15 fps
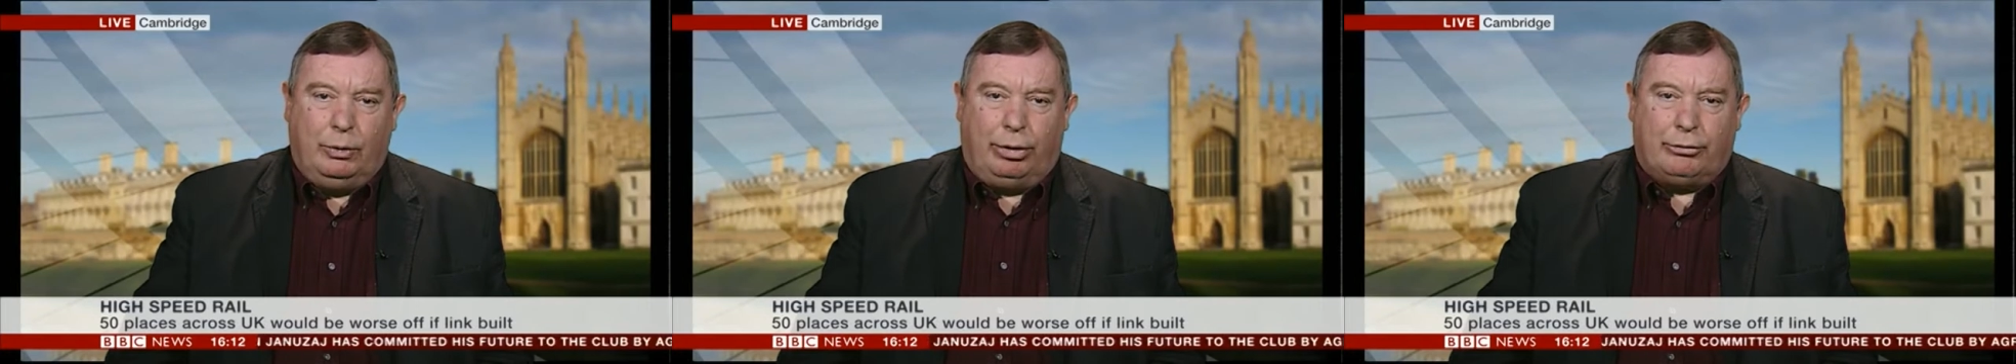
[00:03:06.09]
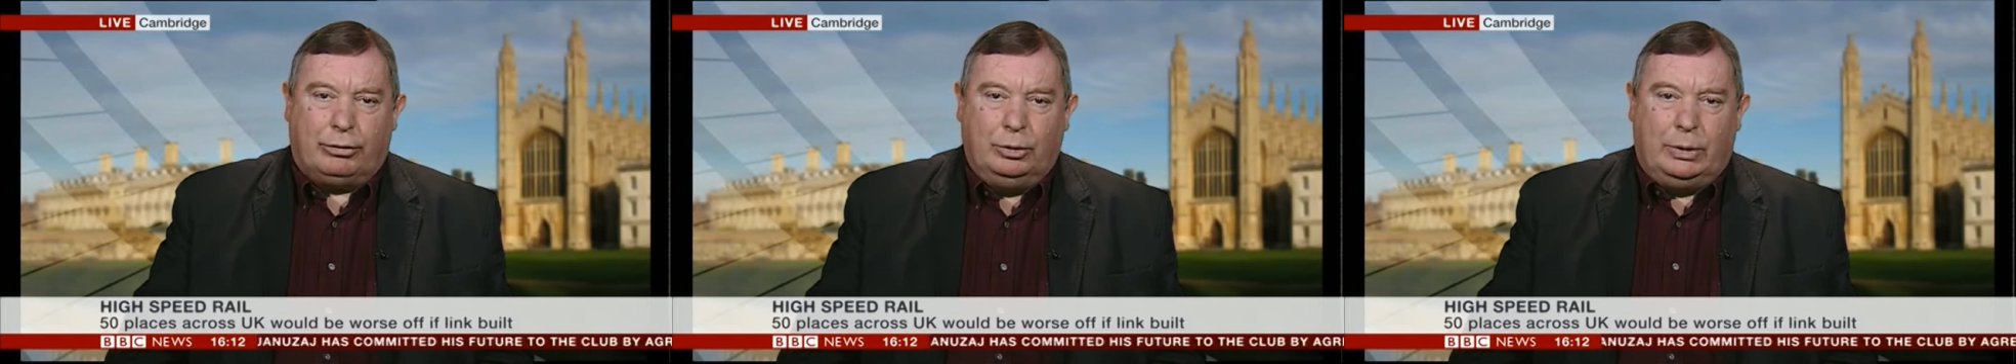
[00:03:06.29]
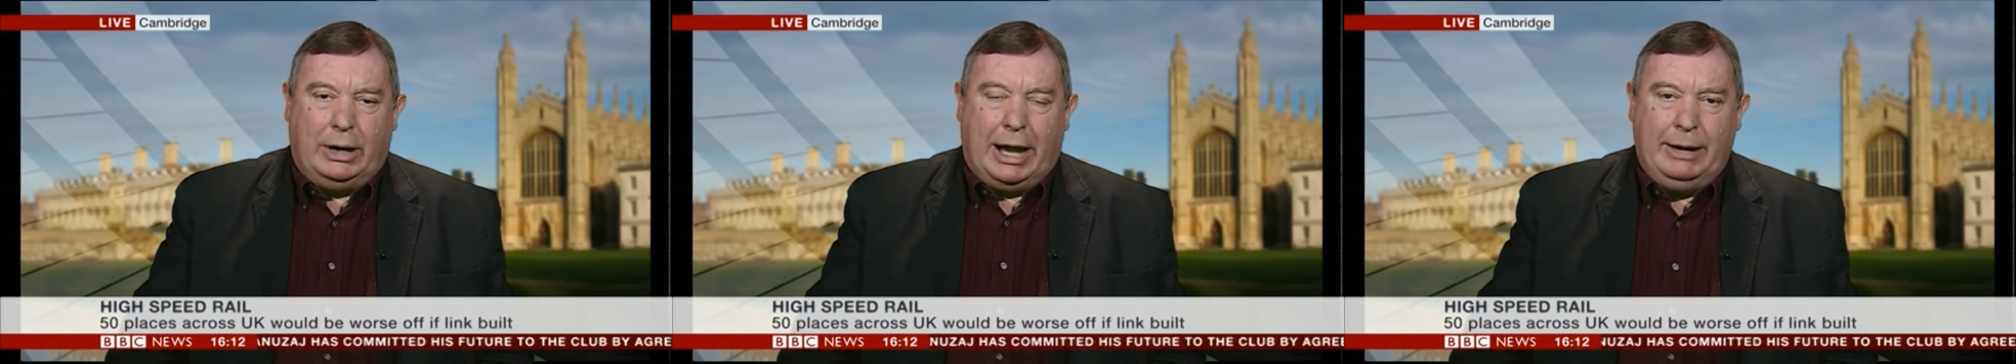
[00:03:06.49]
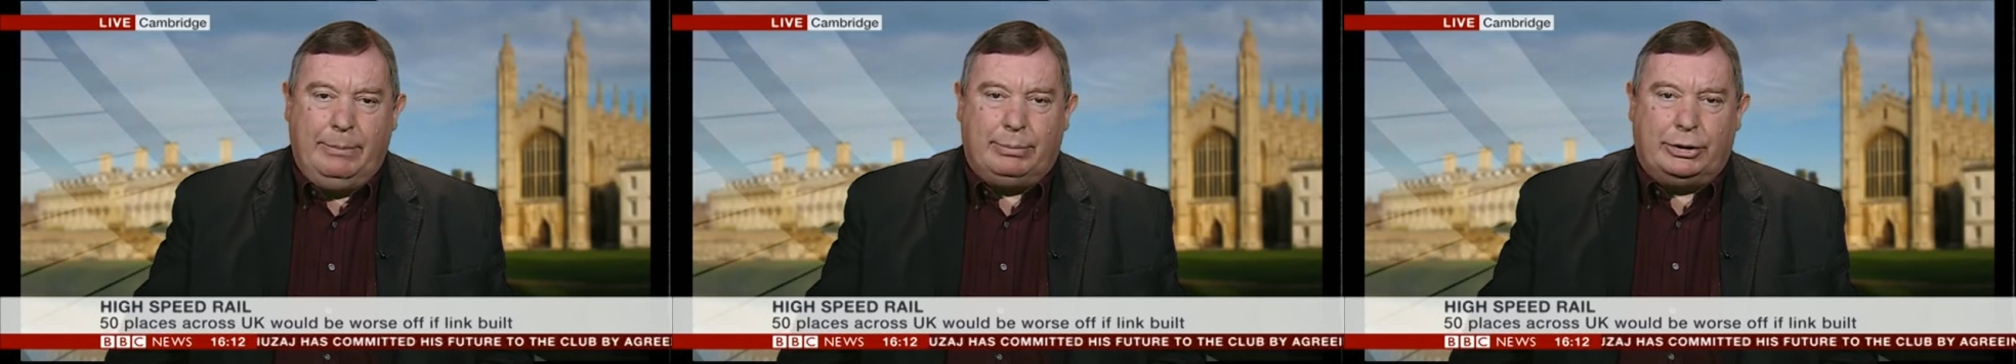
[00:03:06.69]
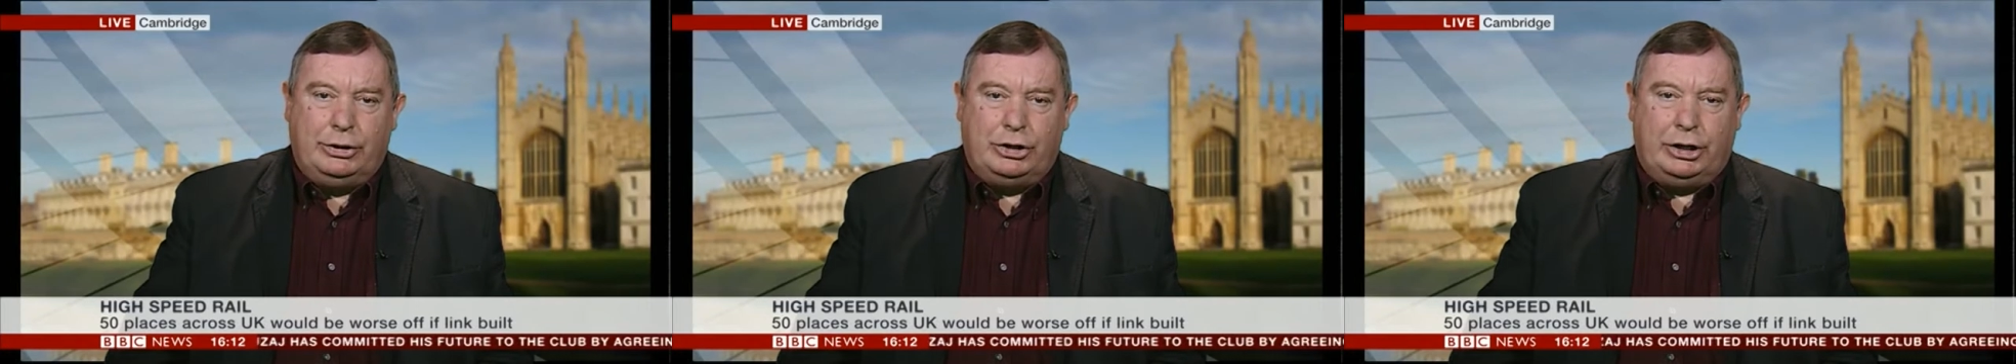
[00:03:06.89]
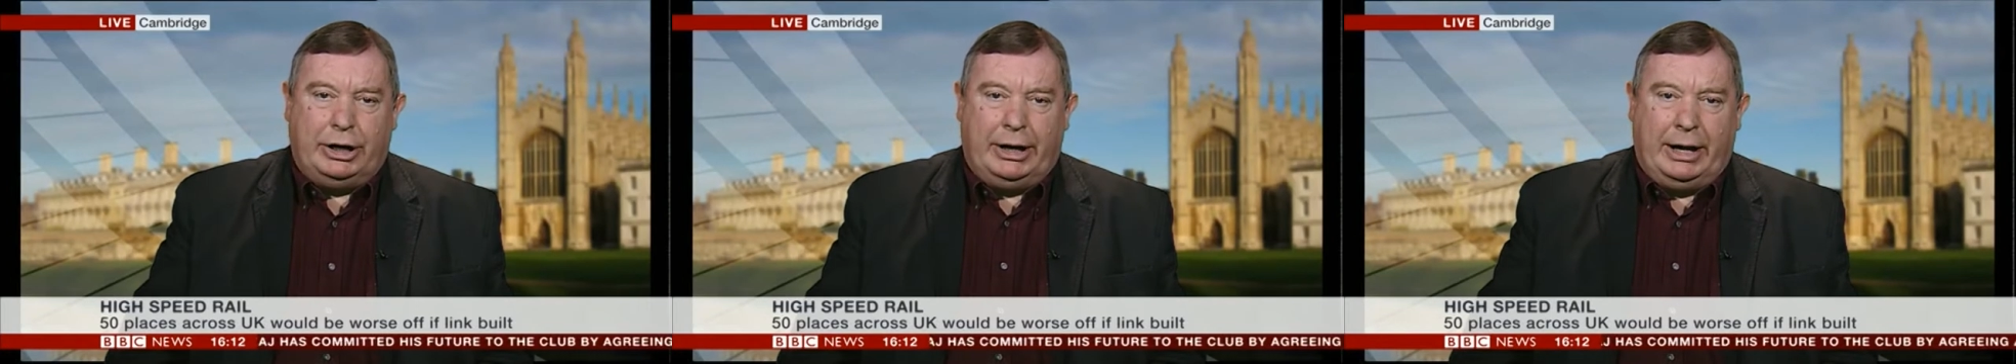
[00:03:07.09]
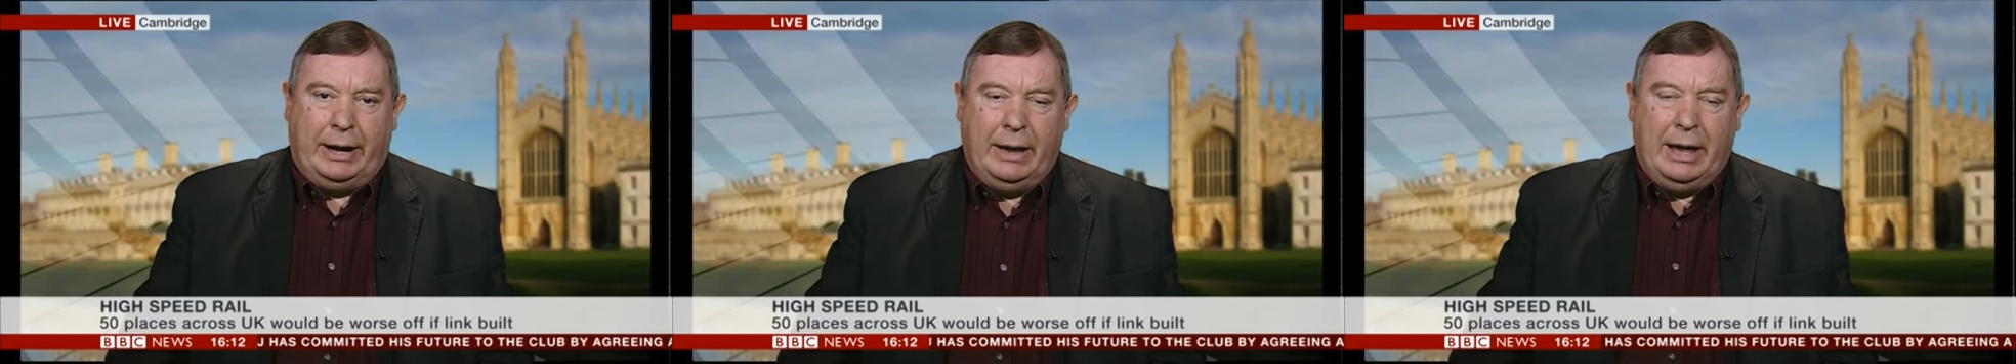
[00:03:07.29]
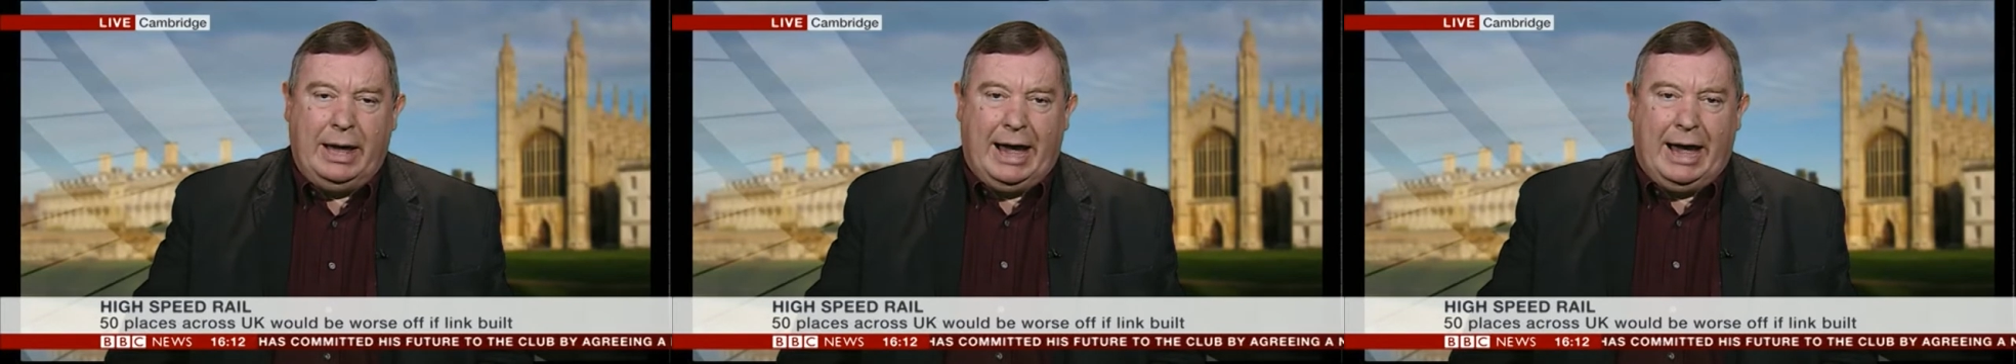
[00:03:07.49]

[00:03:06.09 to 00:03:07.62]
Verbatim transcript: through Cambridgeshire,